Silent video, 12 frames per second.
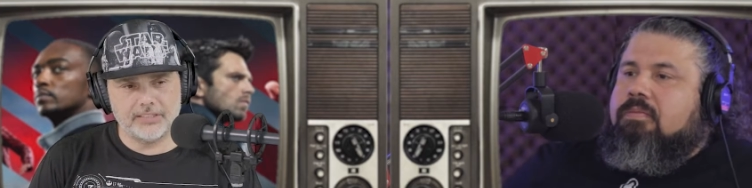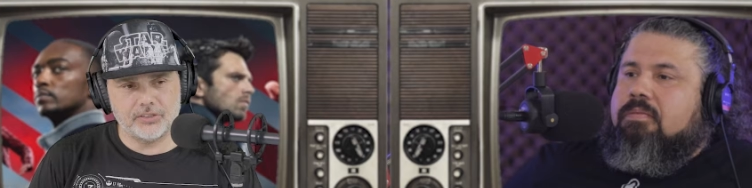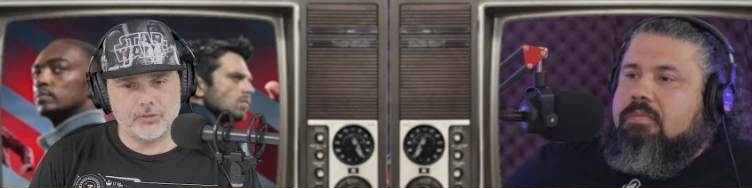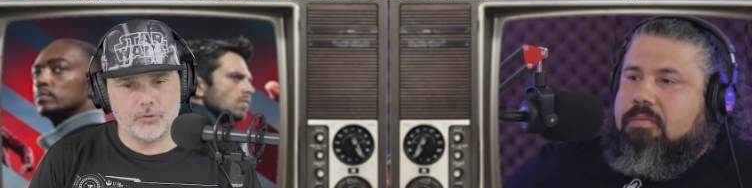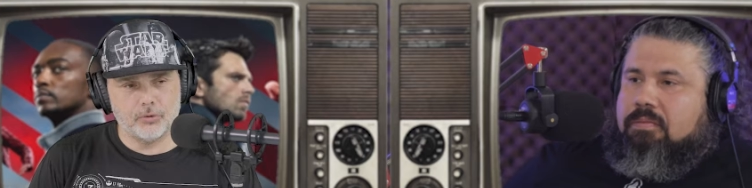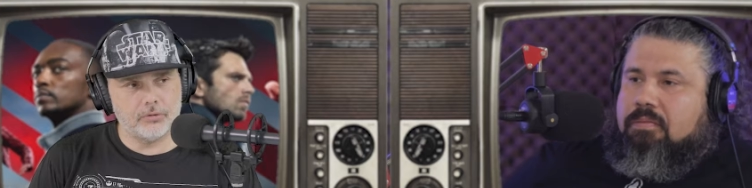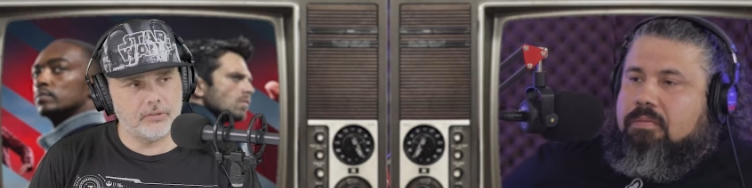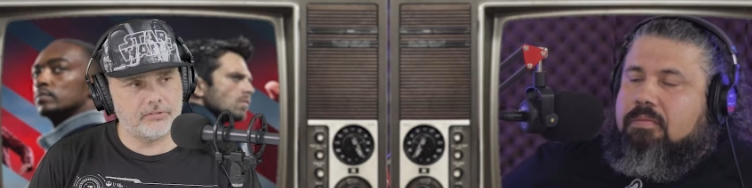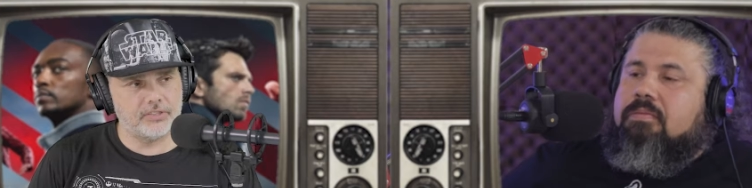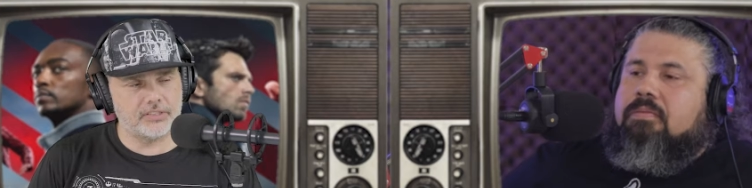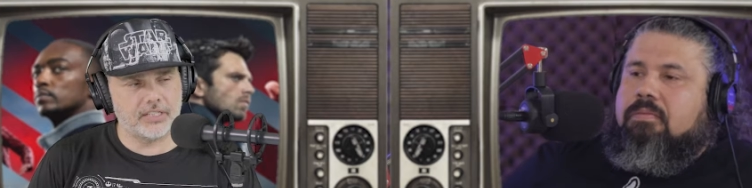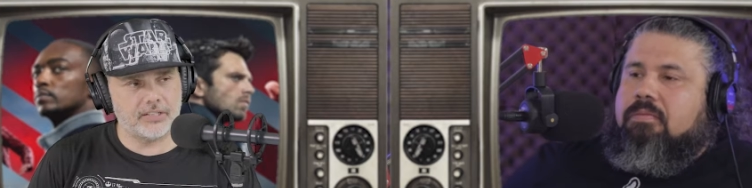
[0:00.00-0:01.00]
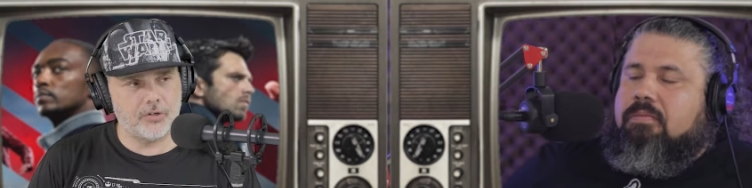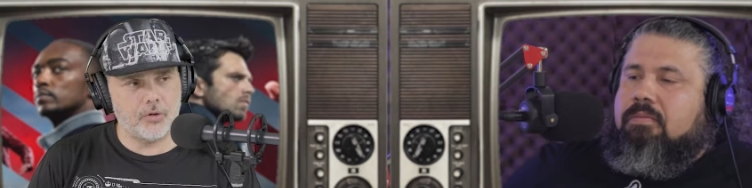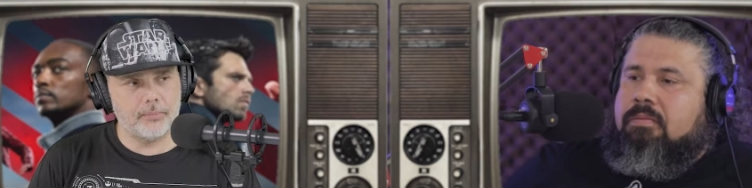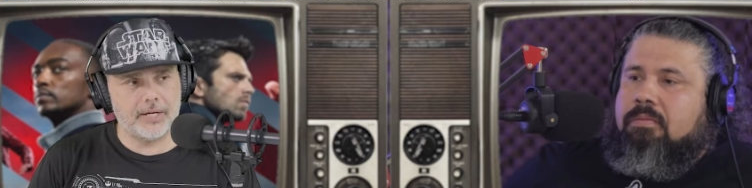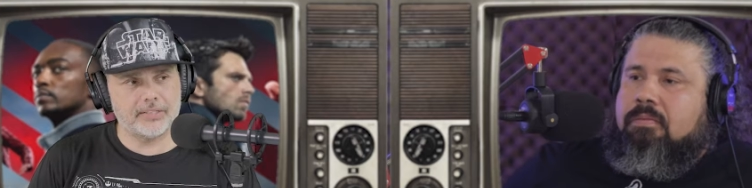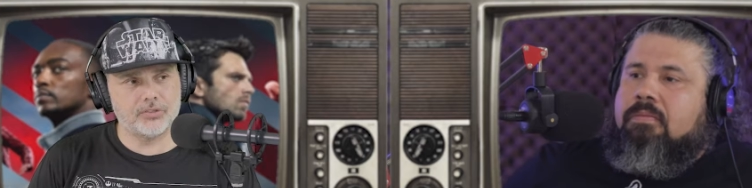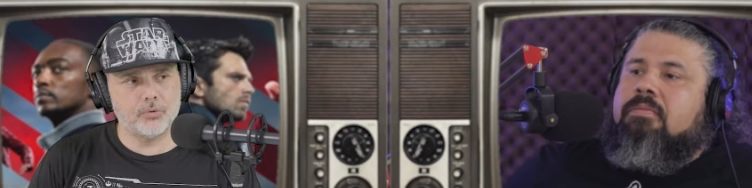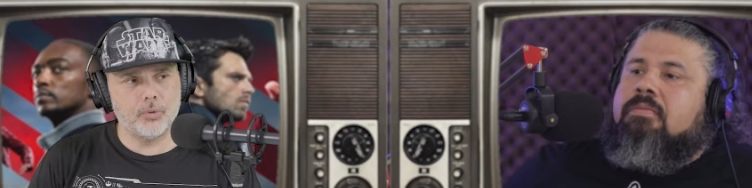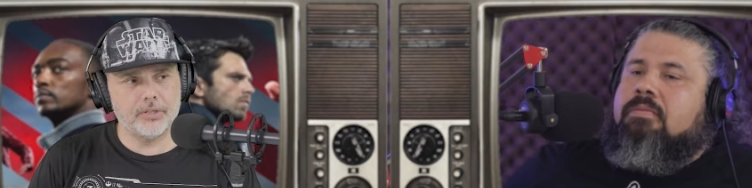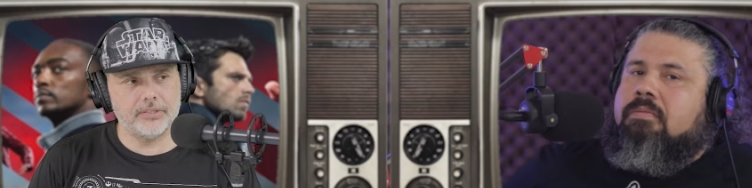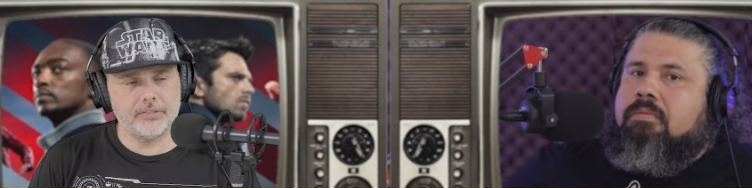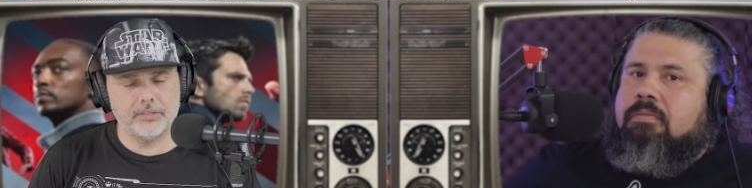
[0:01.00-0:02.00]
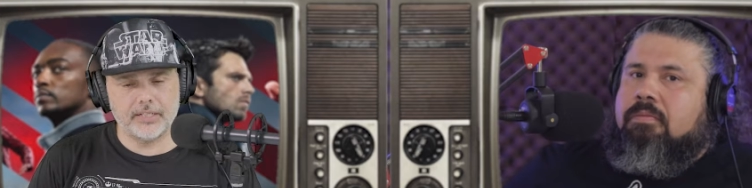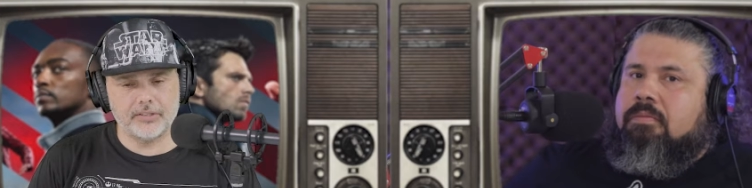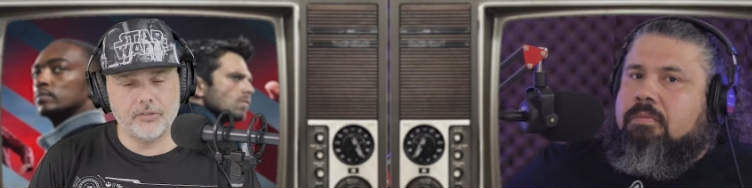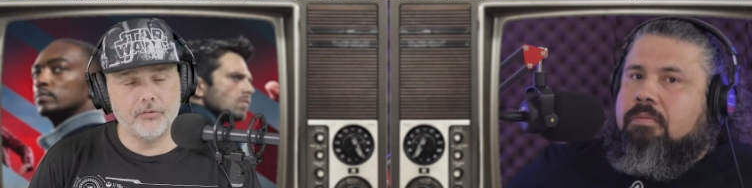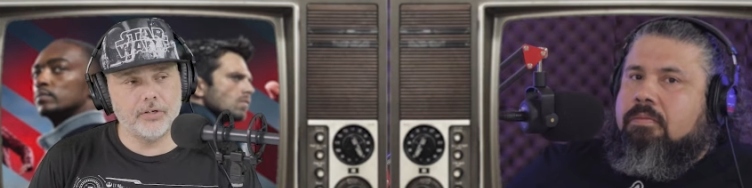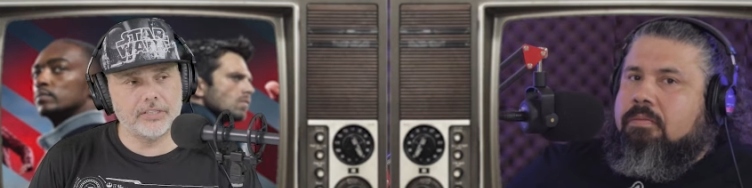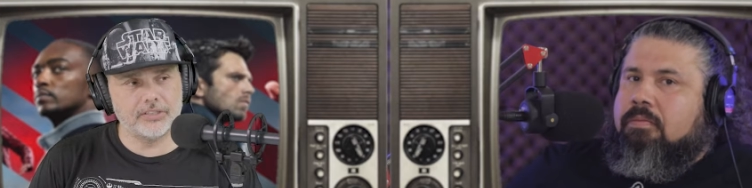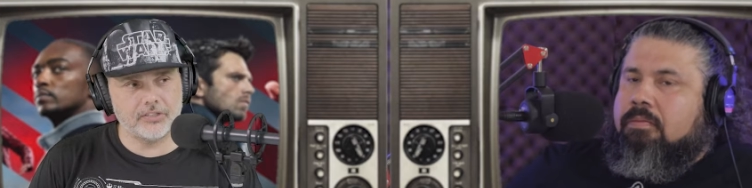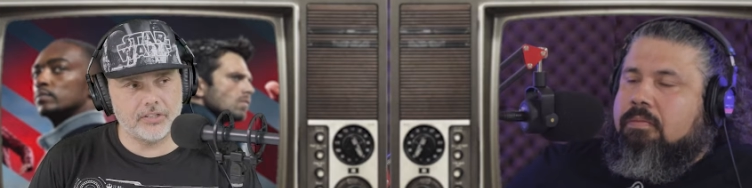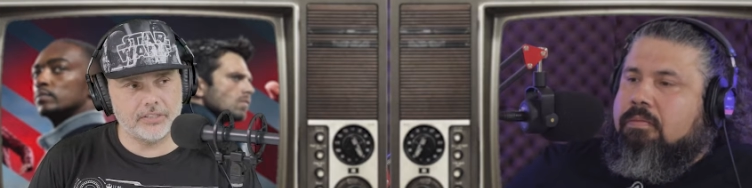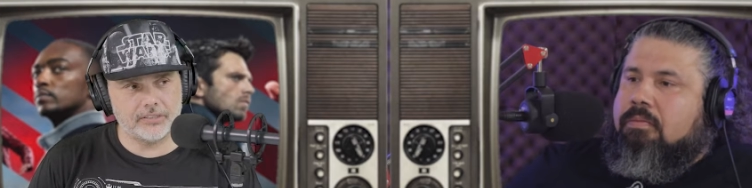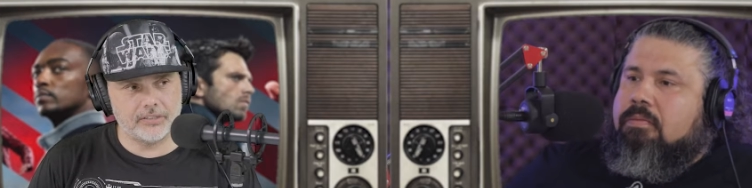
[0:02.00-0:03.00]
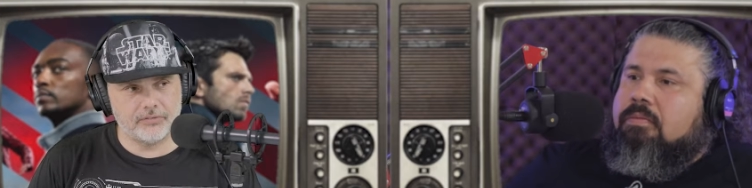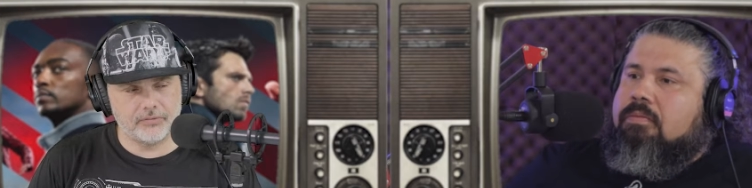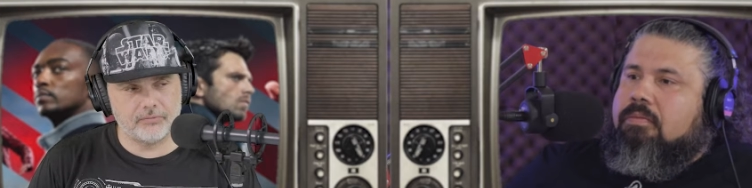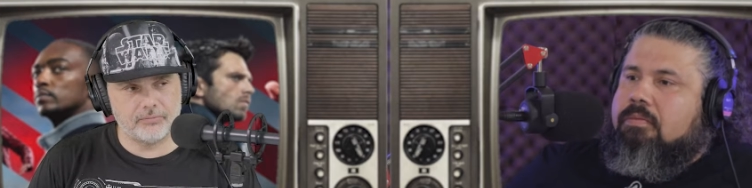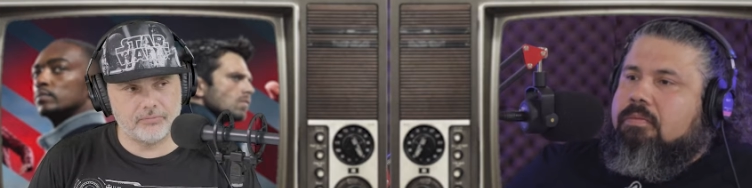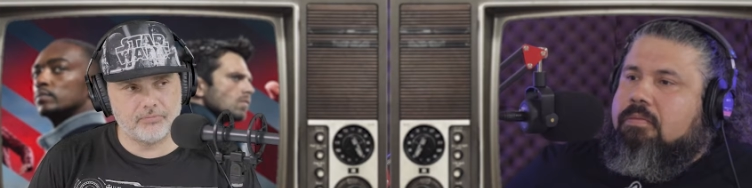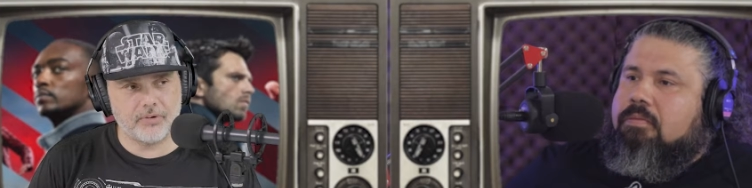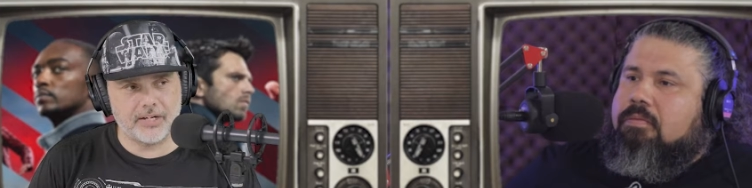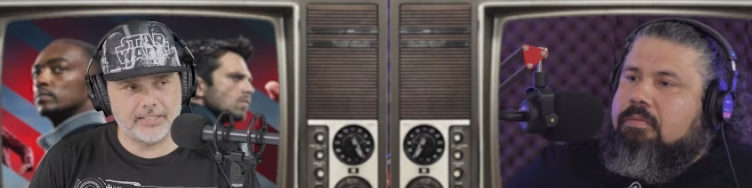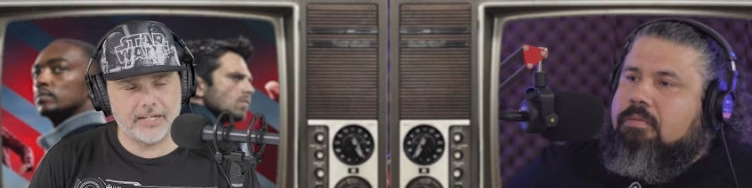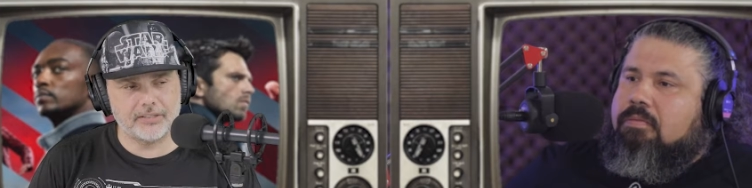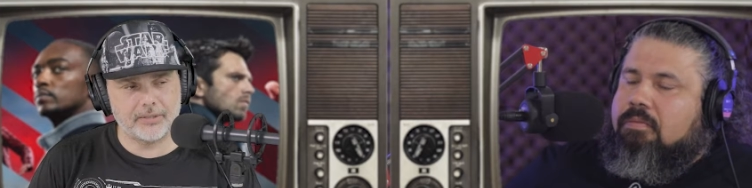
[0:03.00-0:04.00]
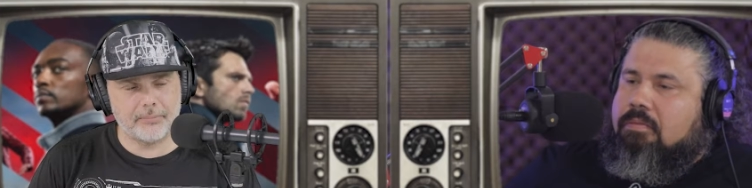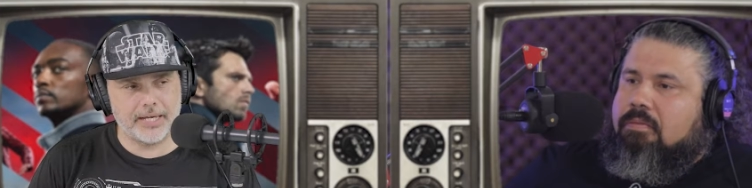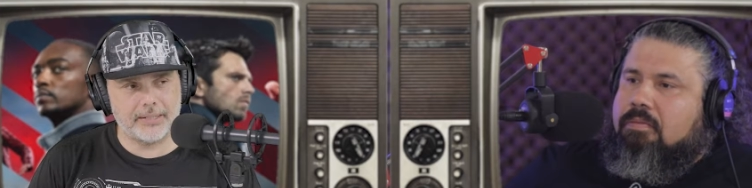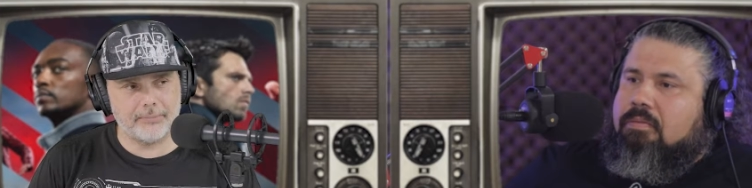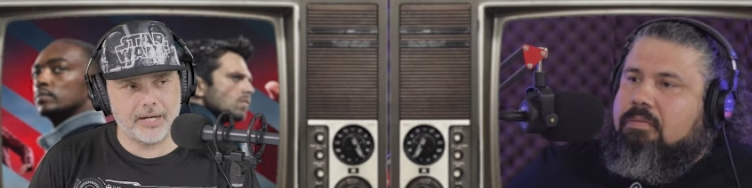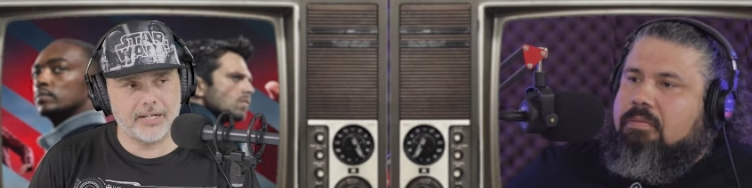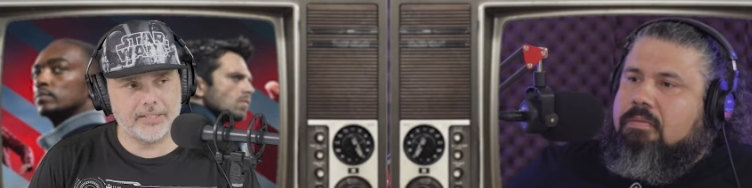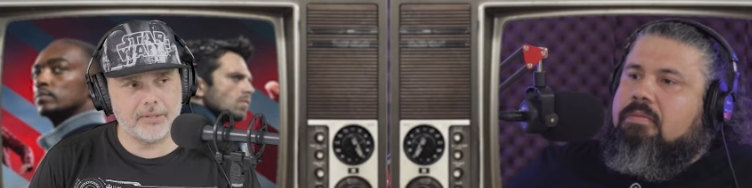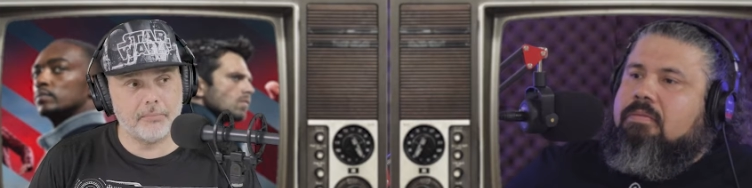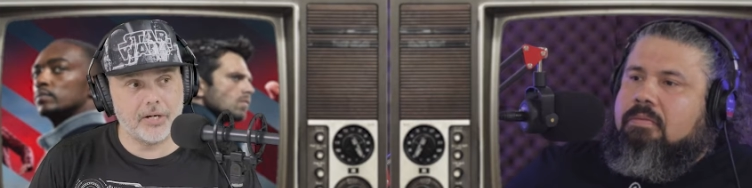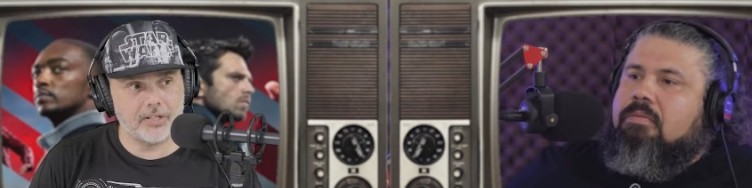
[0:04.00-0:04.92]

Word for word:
Speaker 1: high school of just like going back to where you like you really started to find out the man behind the